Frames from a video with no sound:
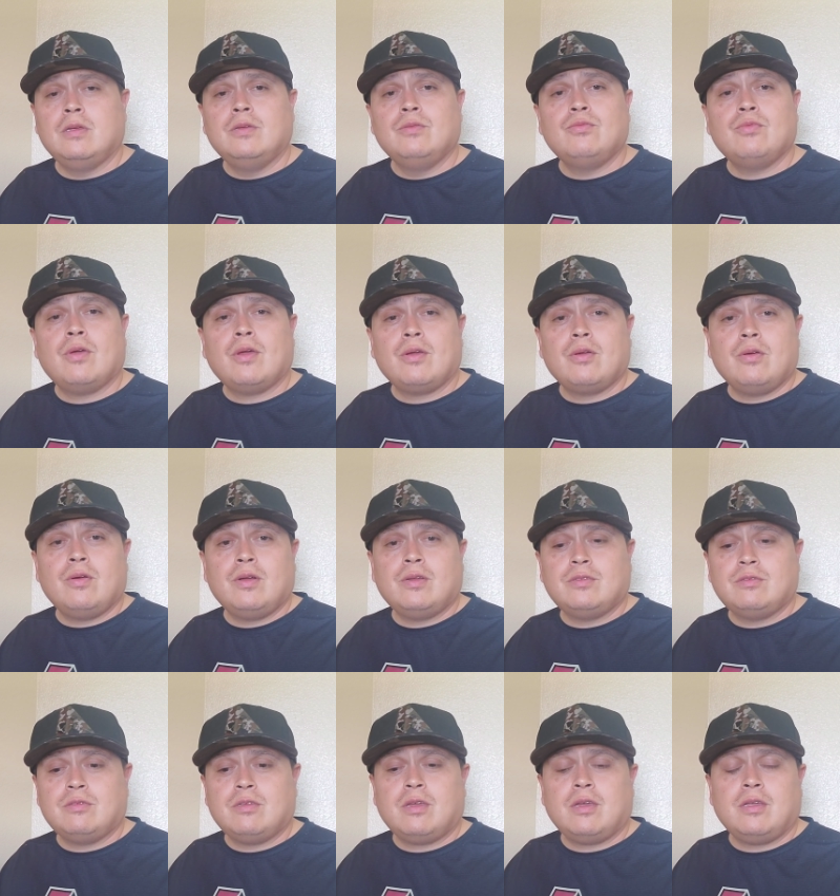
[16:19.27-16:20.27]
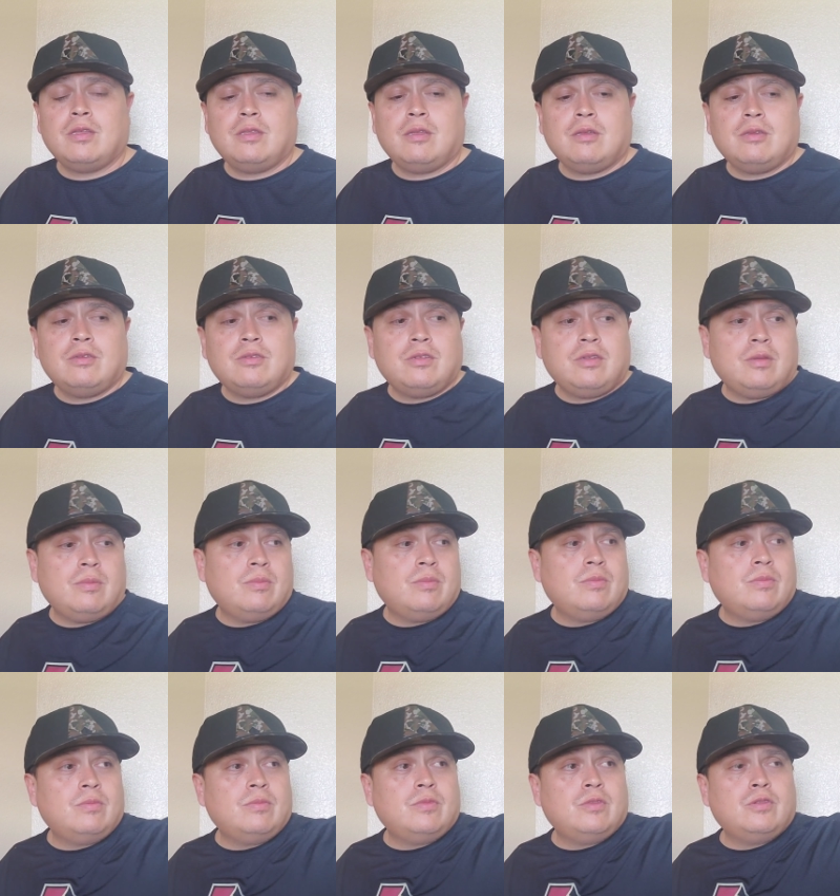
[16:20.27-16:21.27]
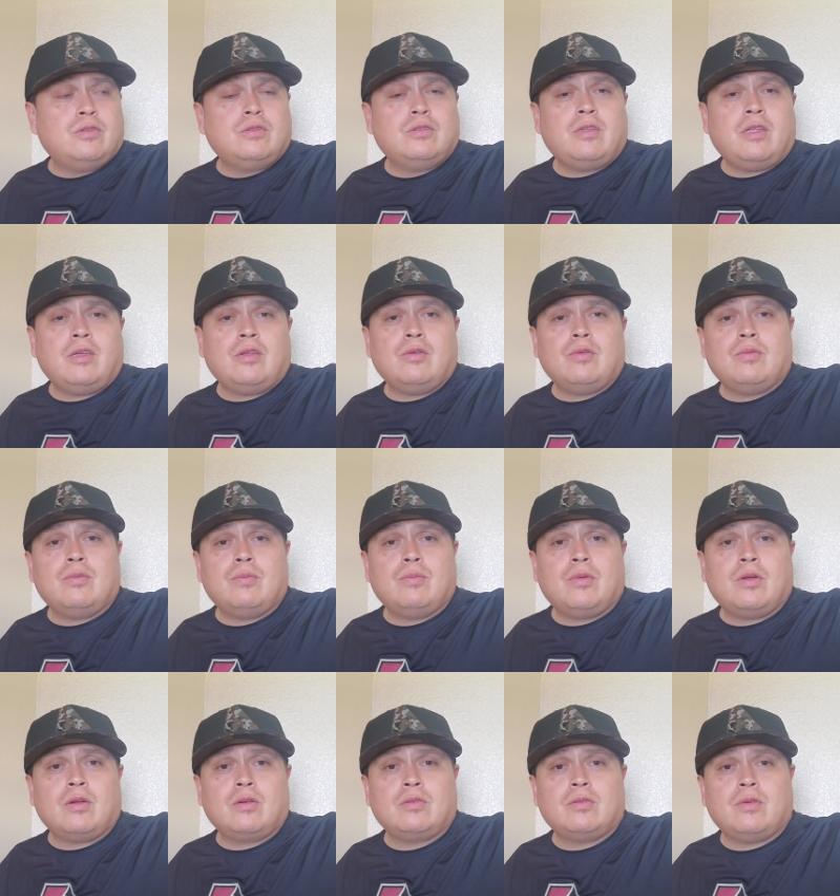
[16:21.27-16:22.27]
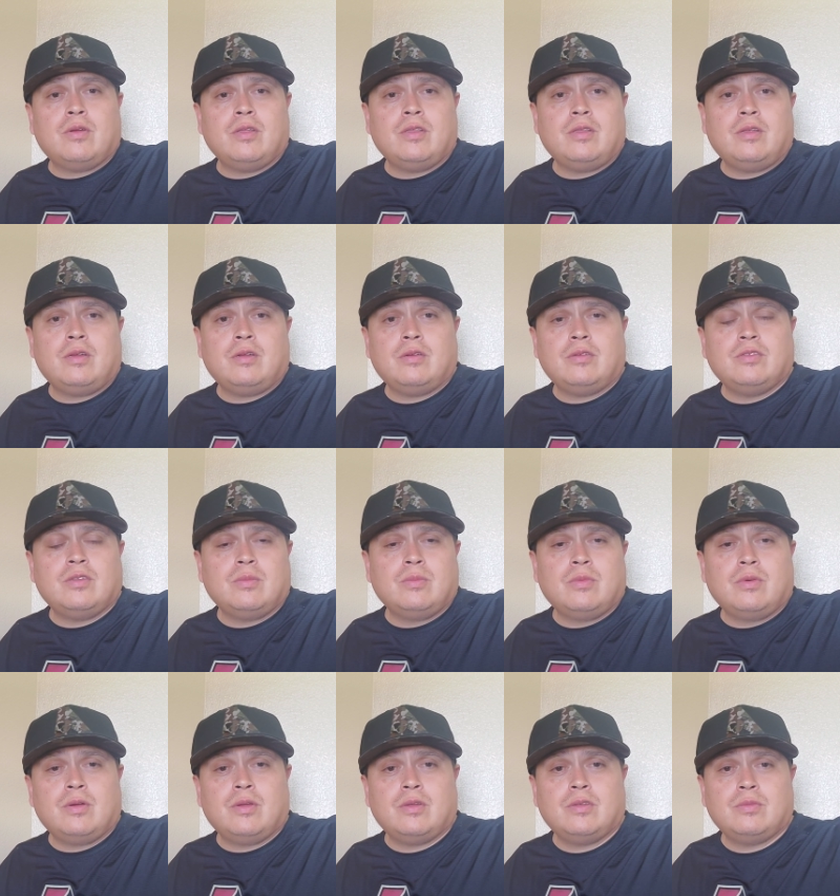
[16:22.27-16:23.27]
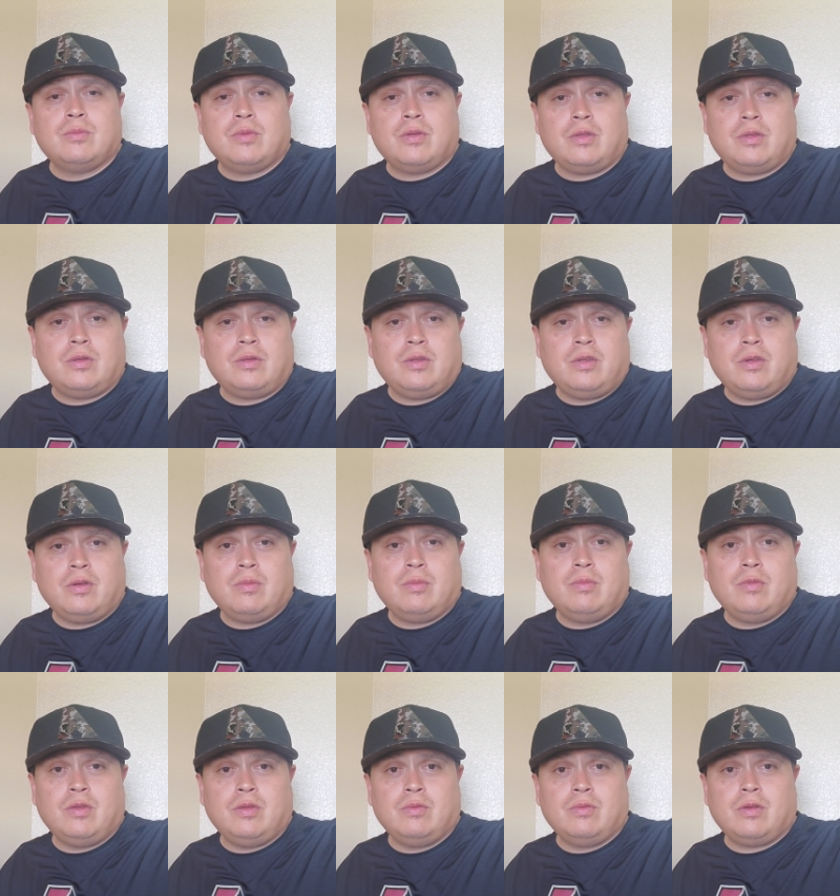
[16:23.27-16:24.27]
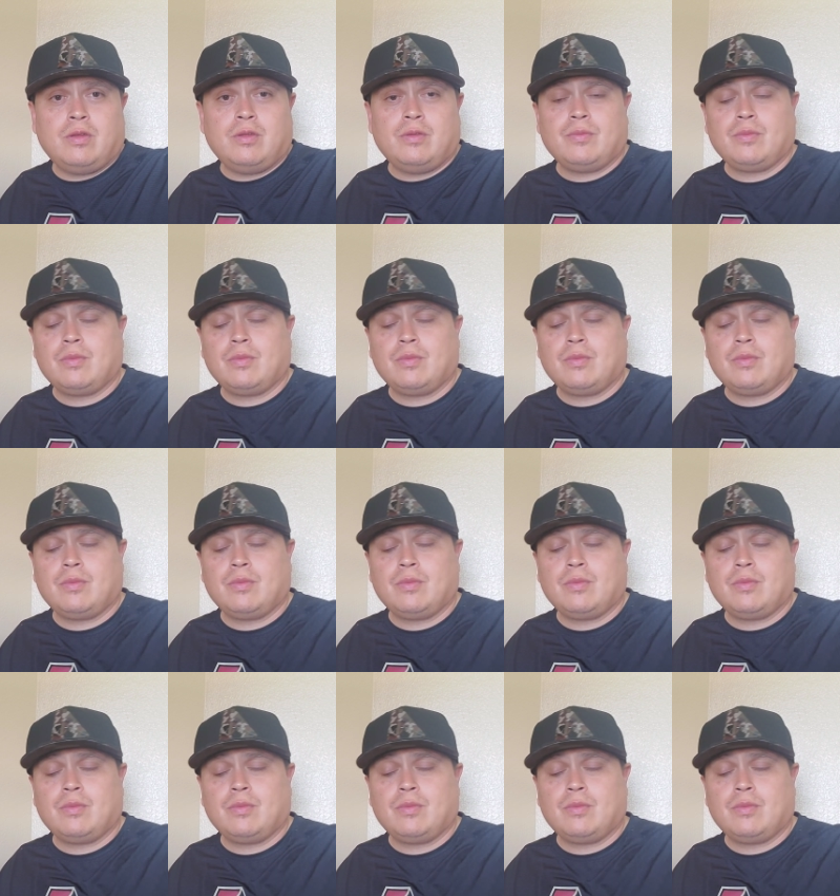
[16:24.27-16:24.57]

So I go outside. That Jeep stayed parked right there somewhere else, but near me, right?